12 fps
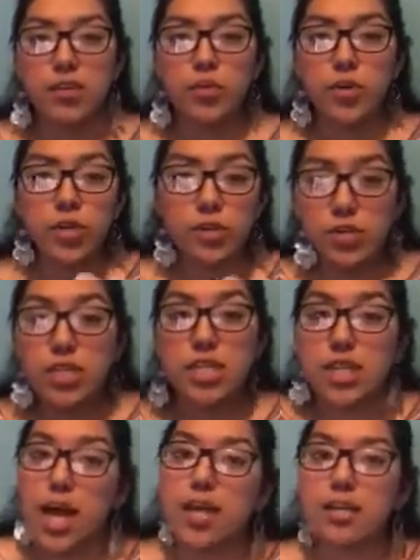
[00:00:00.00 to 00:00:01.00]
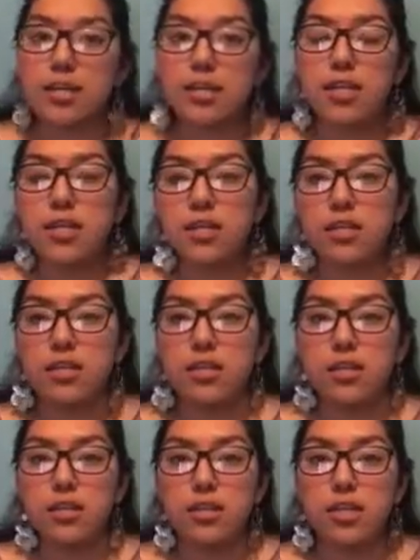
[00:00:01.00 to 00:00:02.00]
We're using that
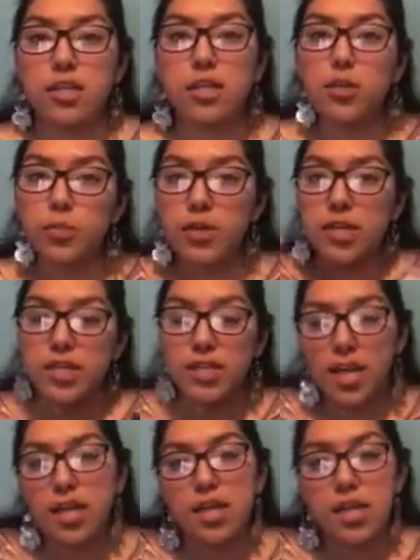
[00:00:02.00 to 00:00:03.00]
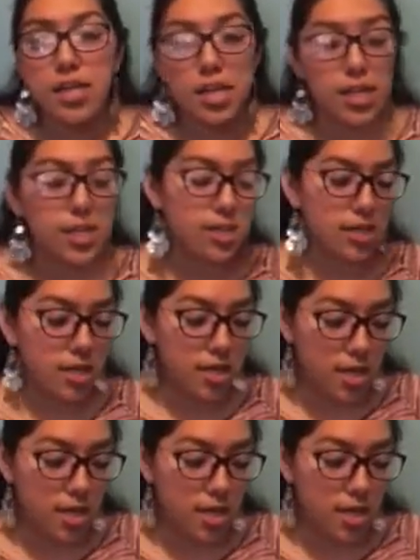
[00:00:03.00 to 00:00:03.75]
in incorporating that in a lesson.